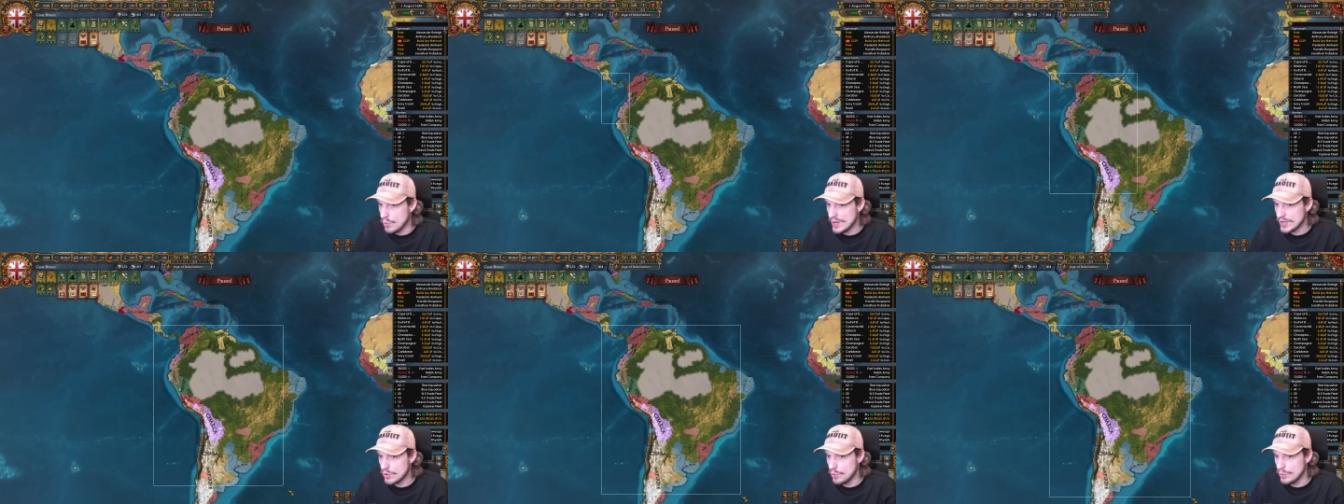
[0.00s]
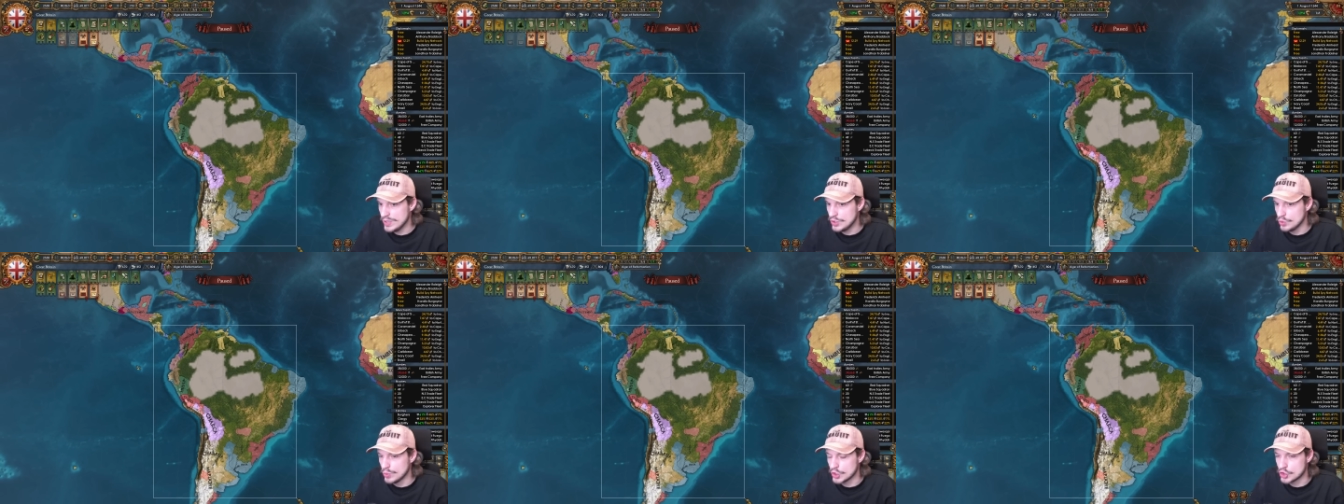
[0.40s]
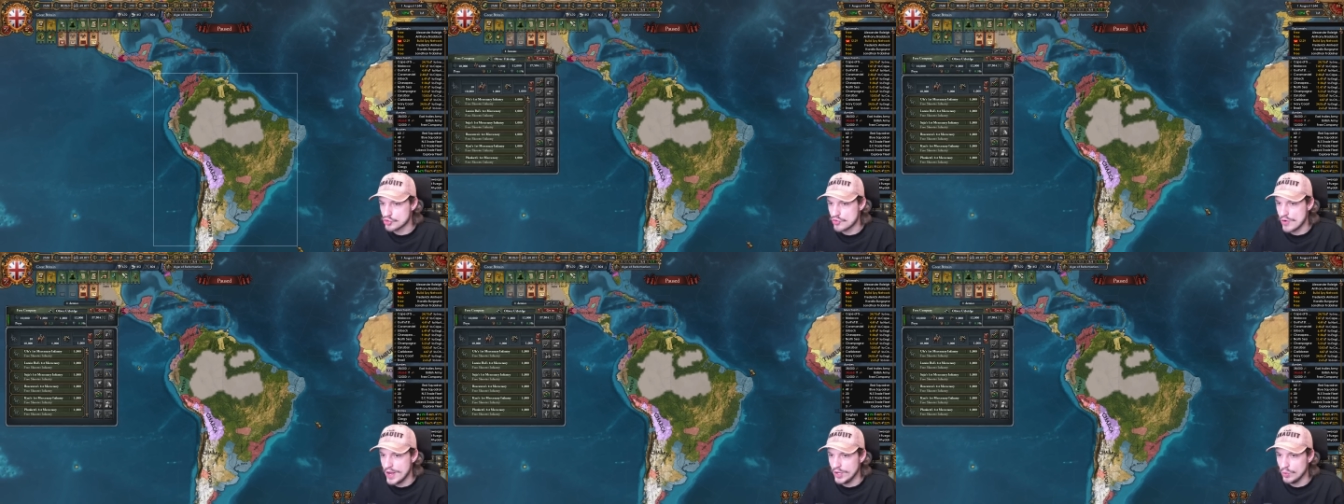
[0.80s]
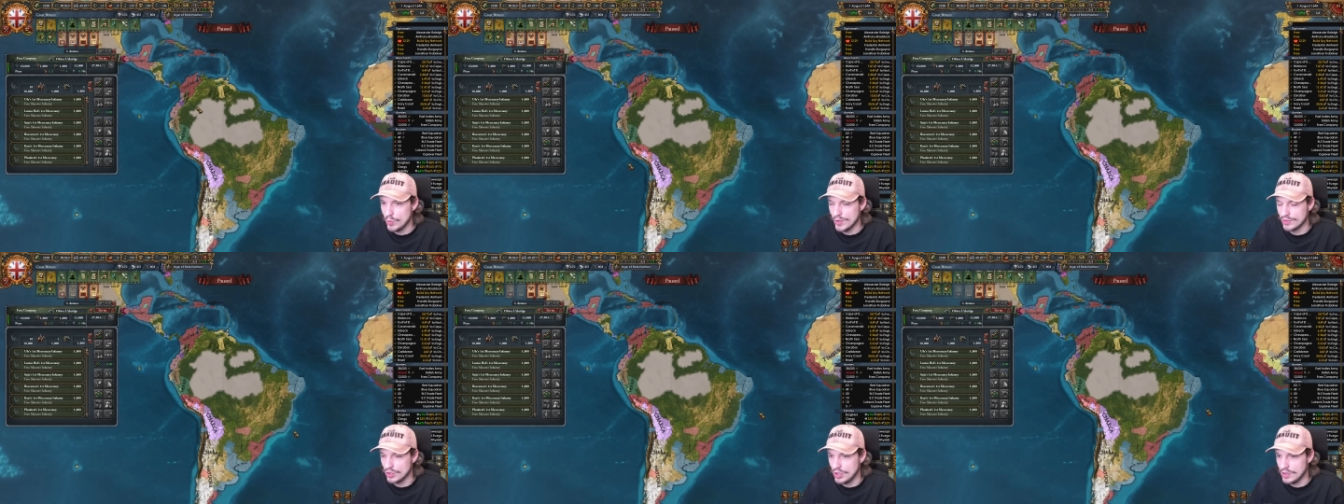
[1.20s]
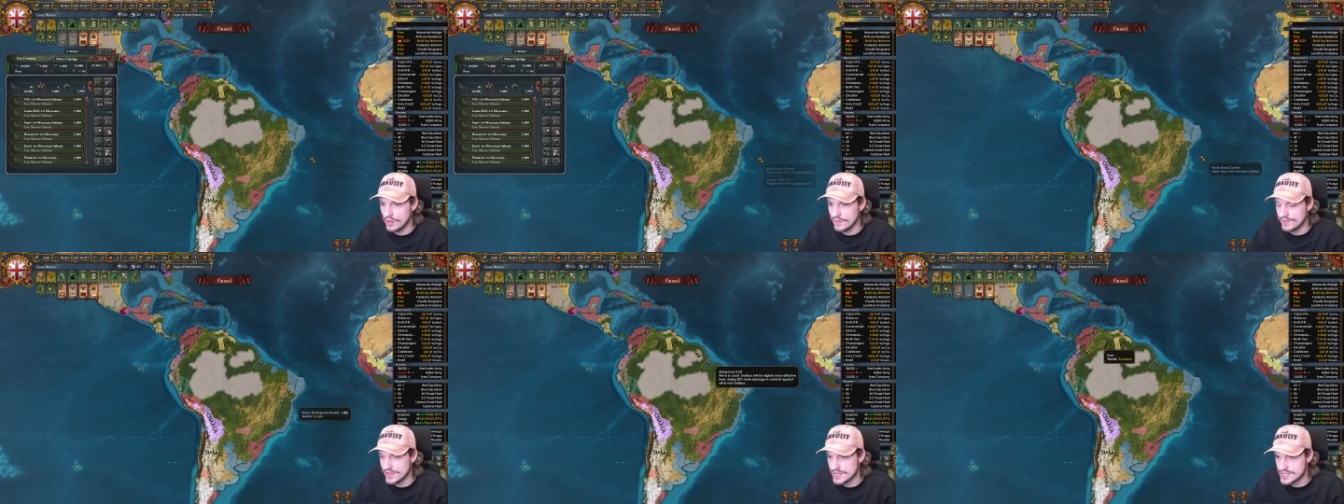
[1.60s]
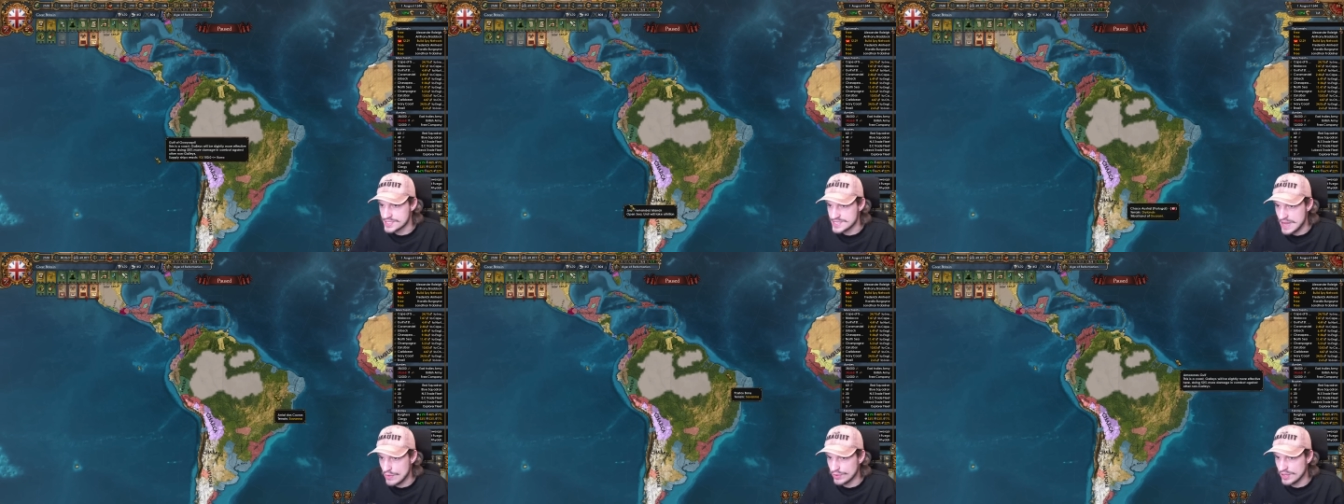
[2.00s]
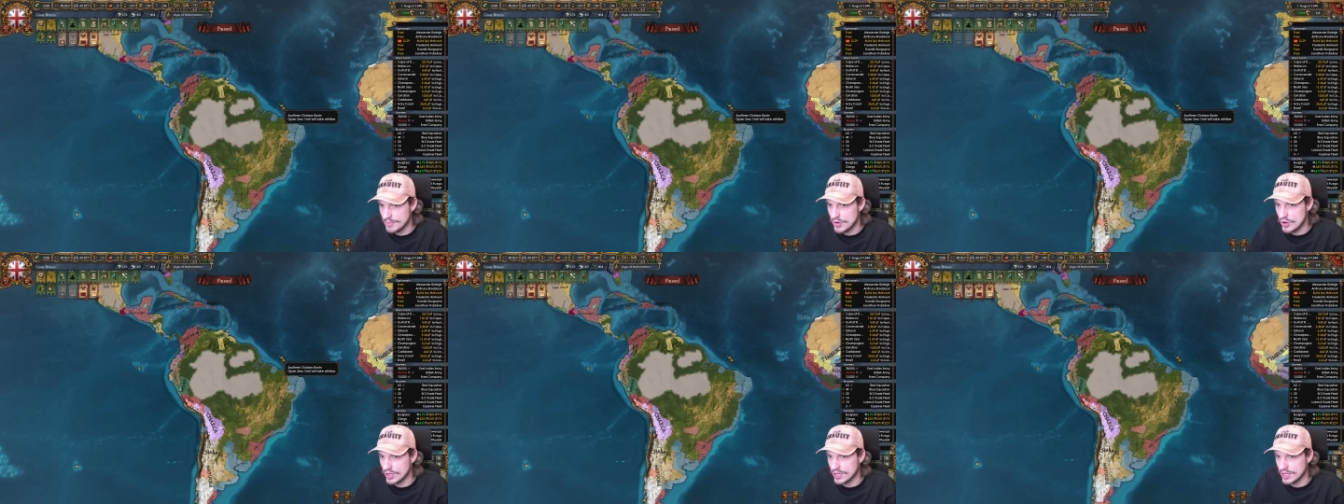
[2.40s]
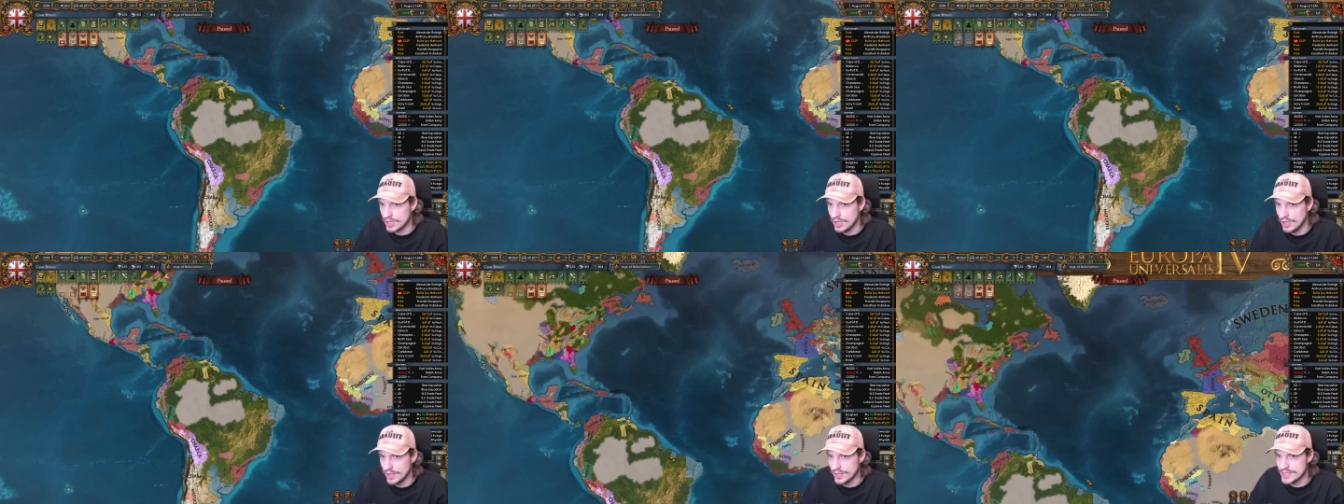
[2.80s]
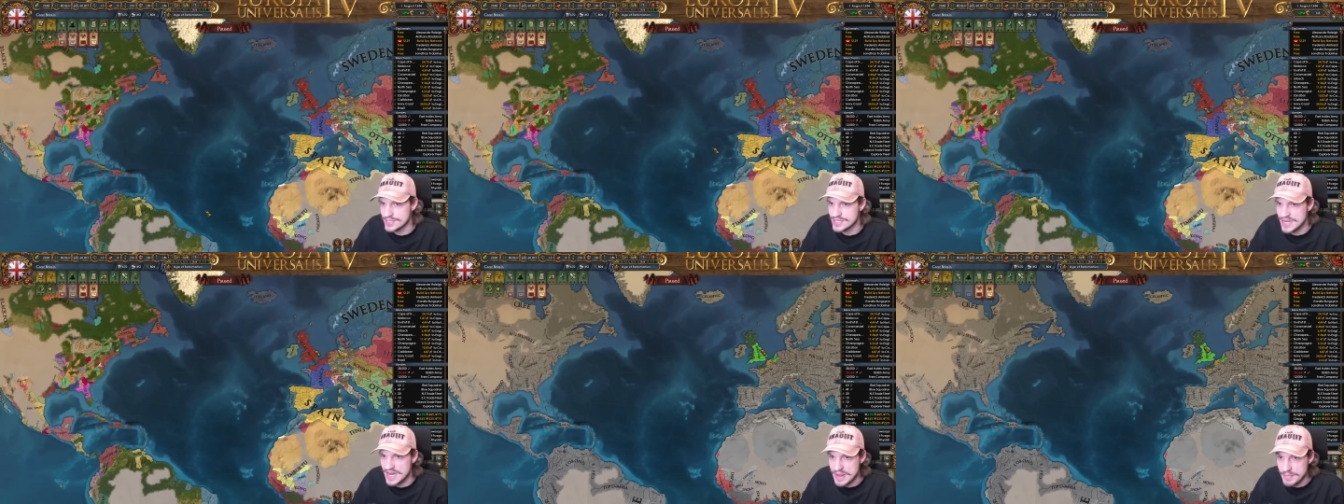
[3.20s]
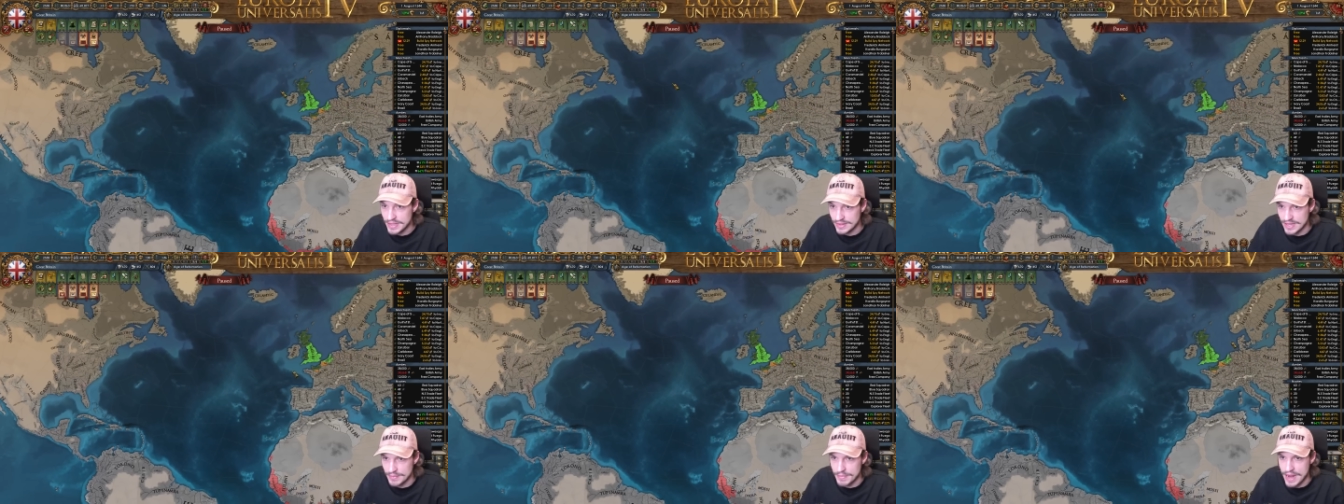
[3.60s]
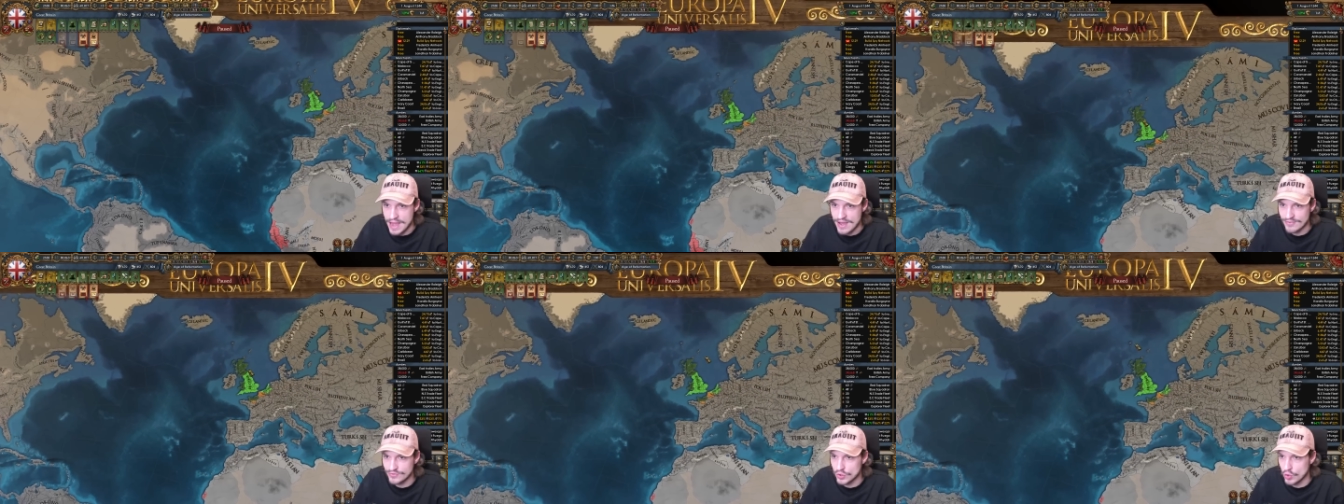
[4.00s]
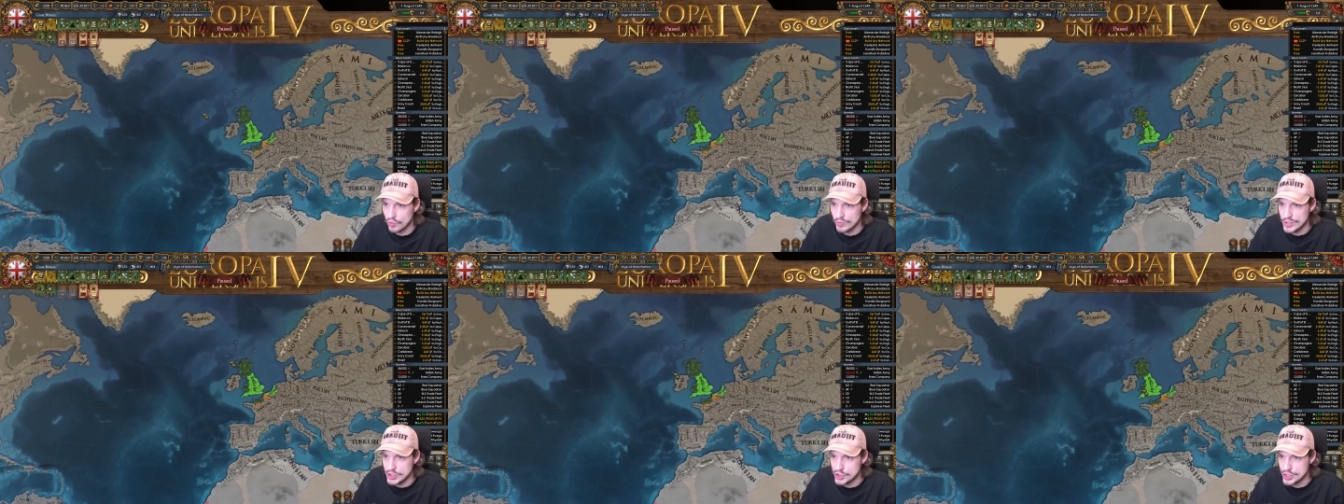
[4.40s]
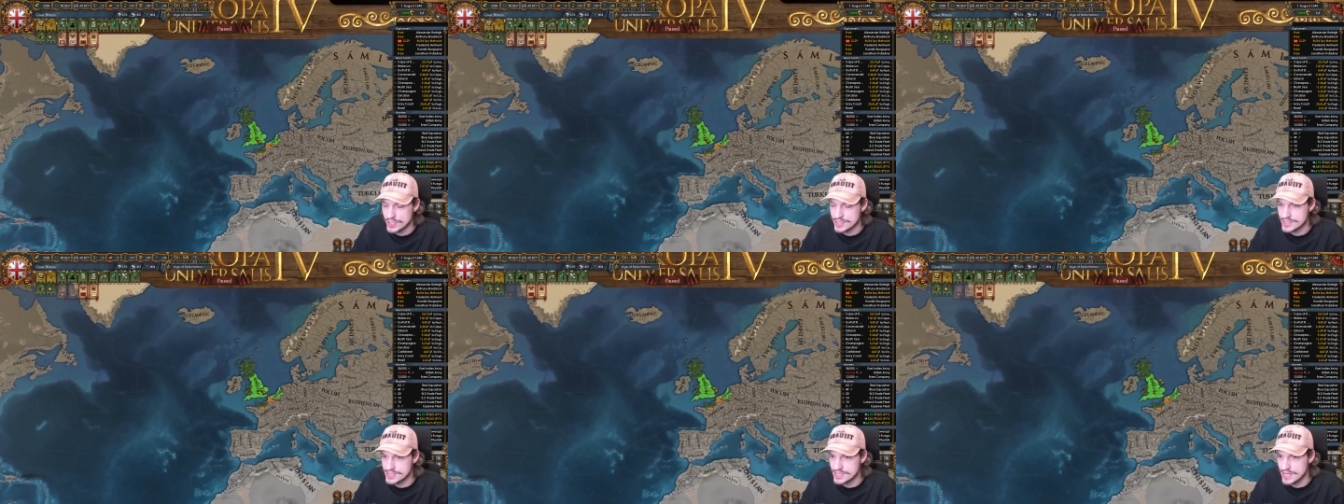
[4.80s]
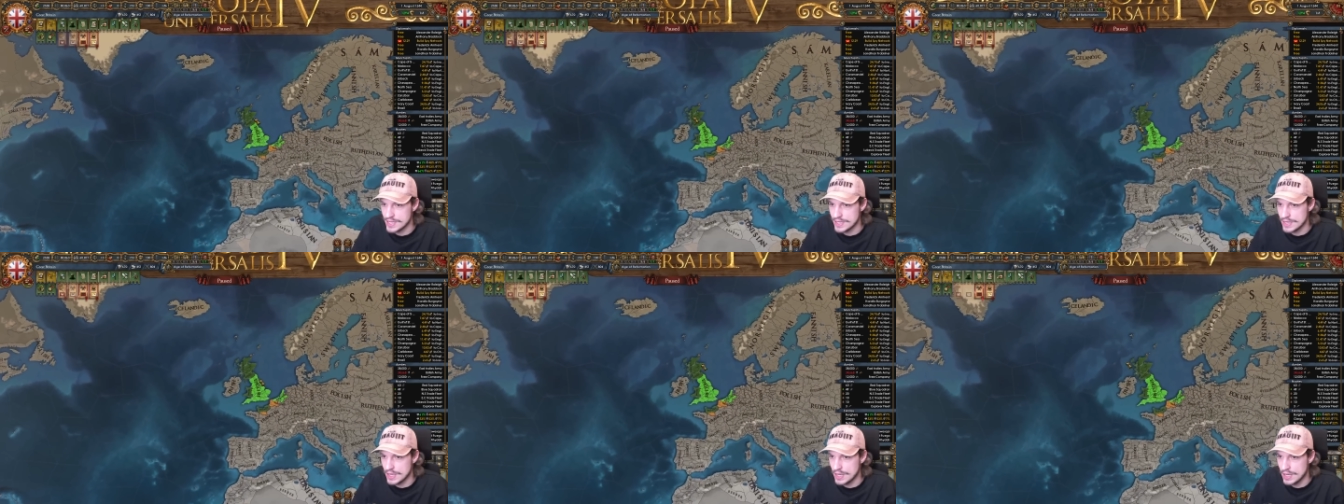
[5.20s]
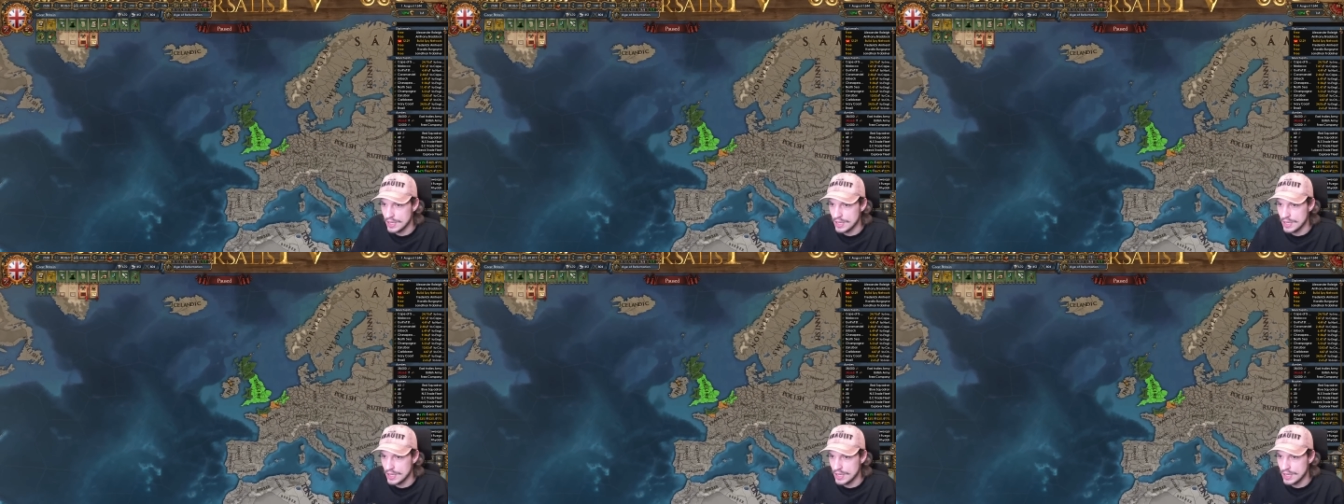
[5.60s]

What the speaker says: Why don't we do a trend with all of the South American colonies, naming them after regions in